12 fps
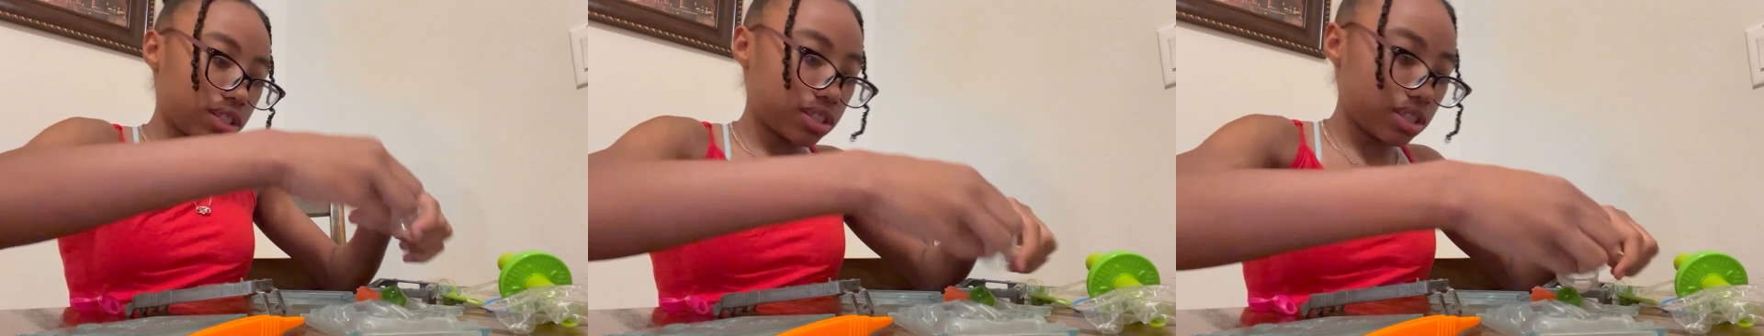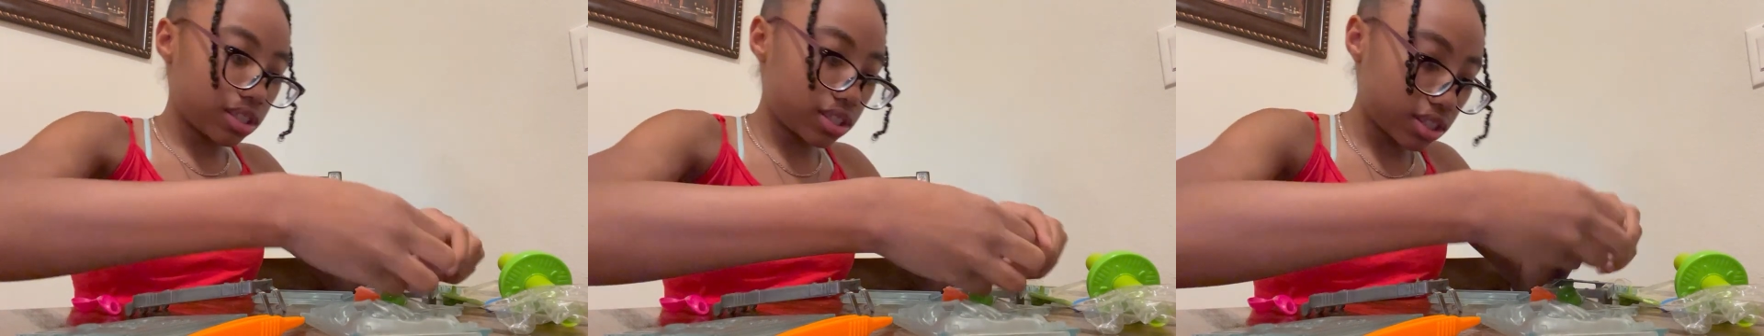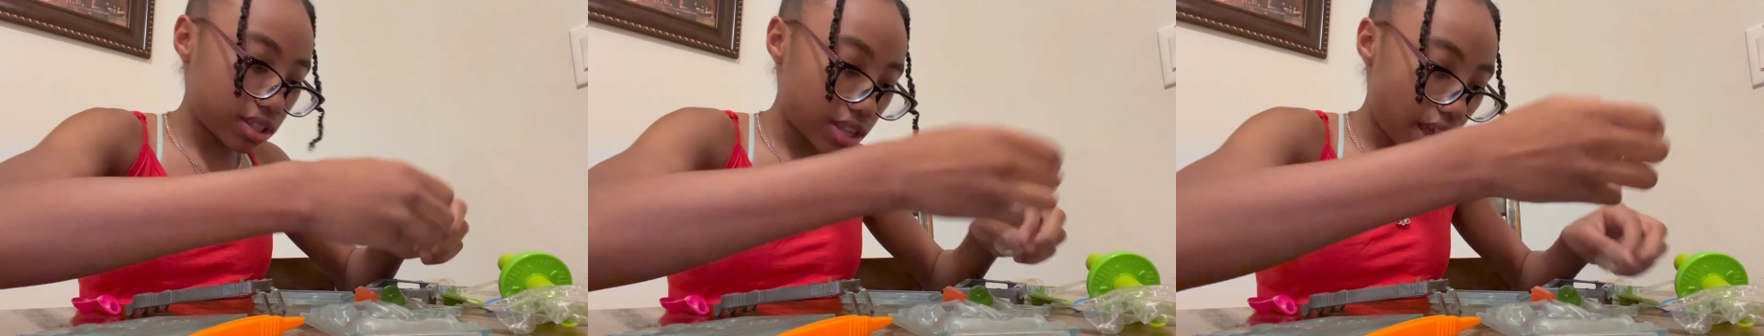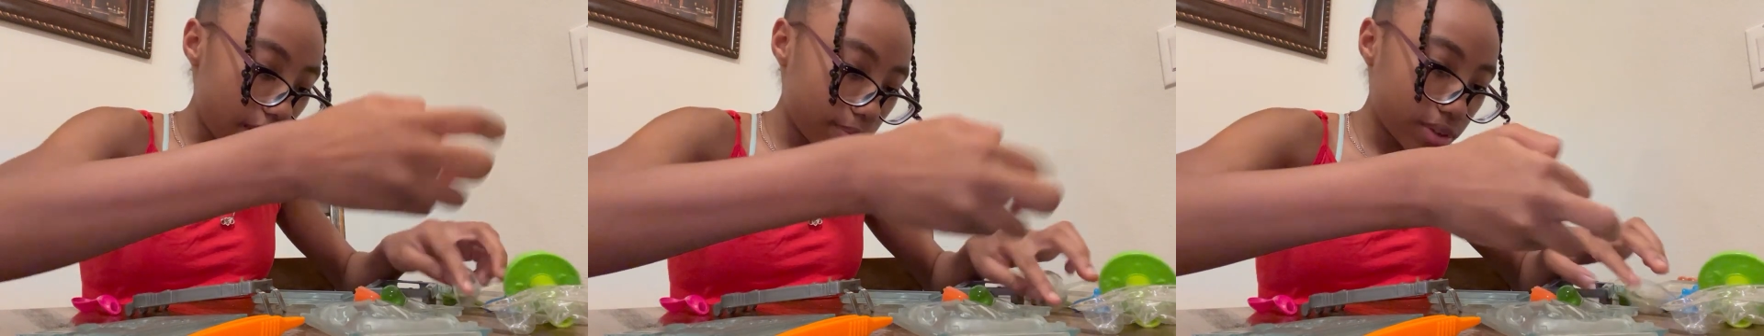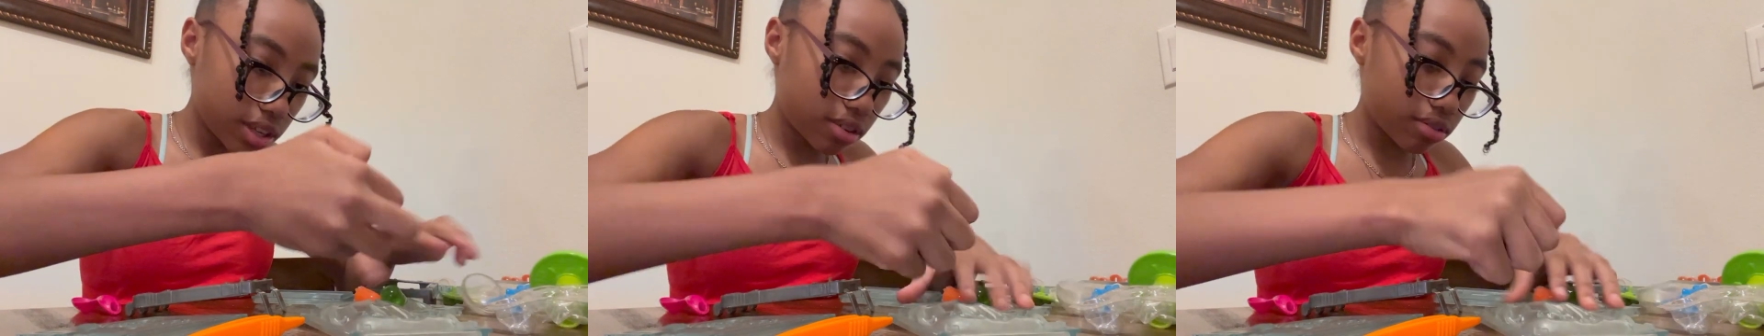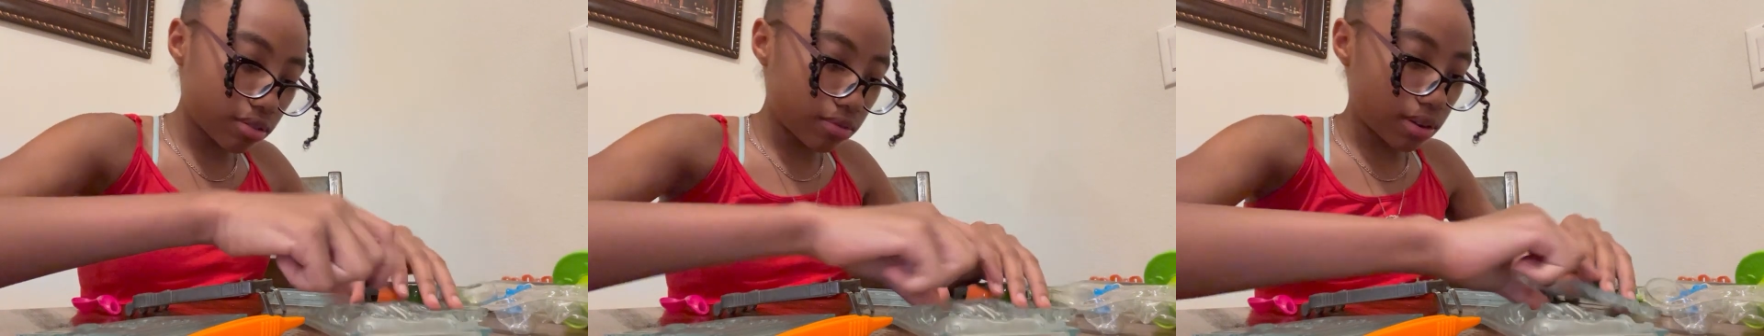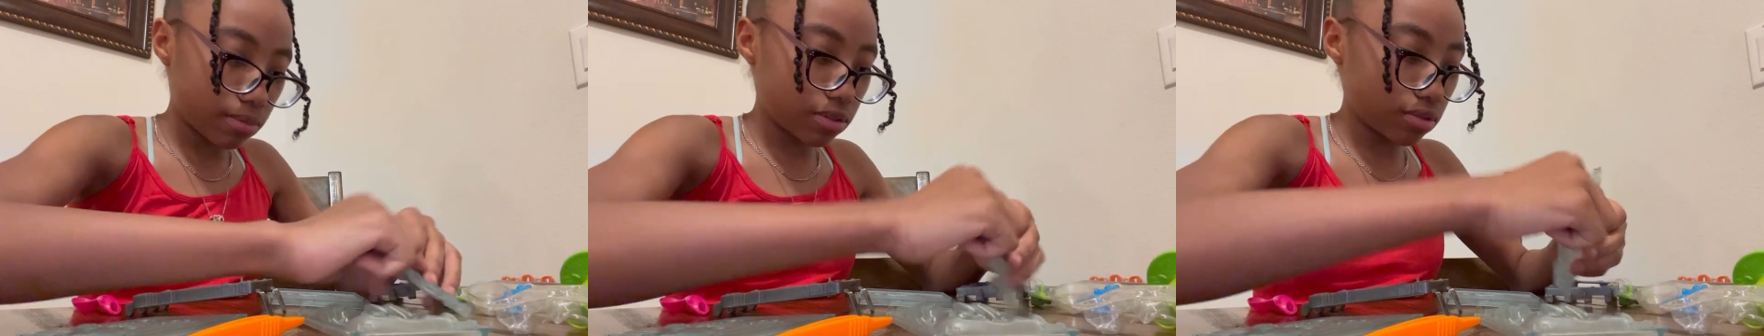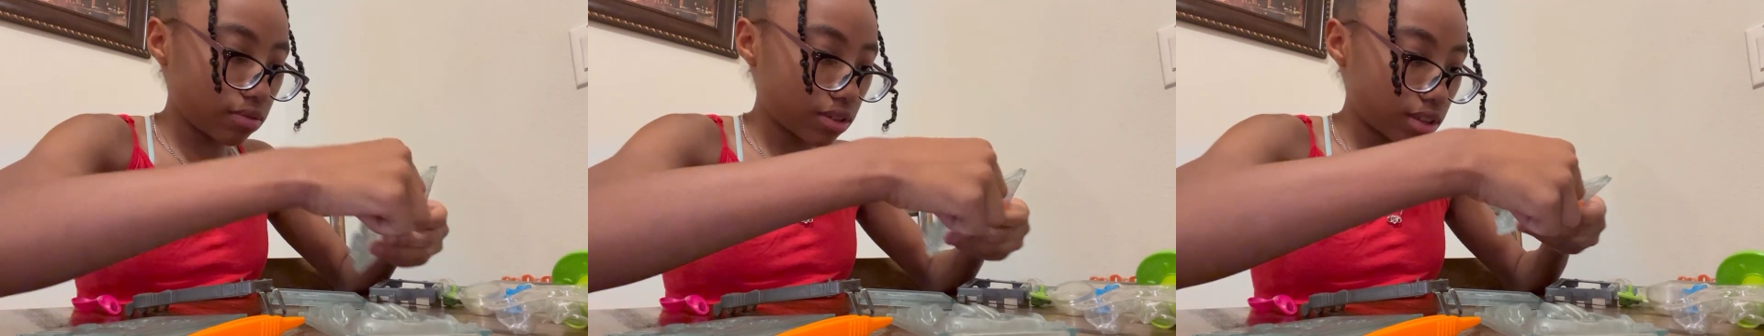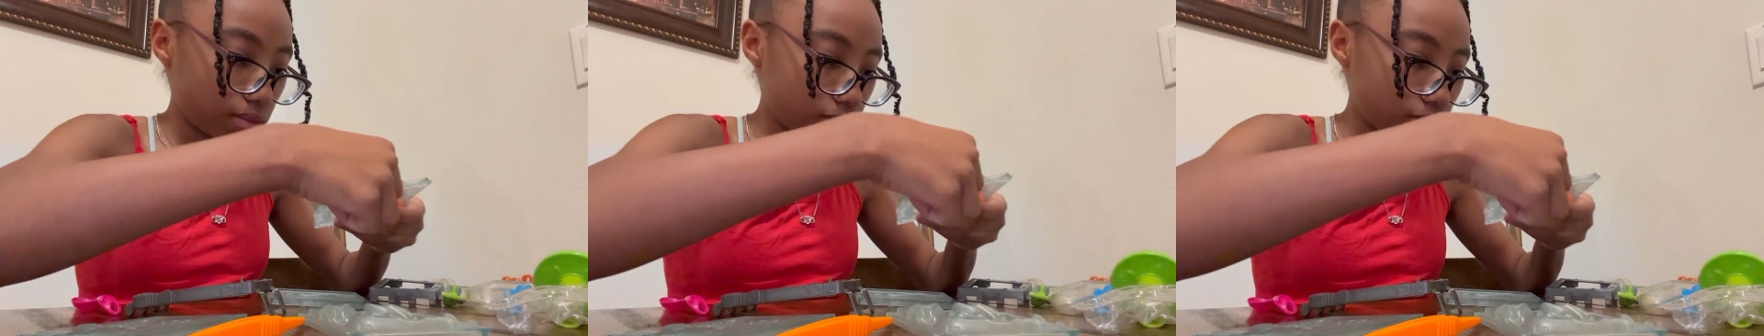since I really don't know what I'm doing, I'm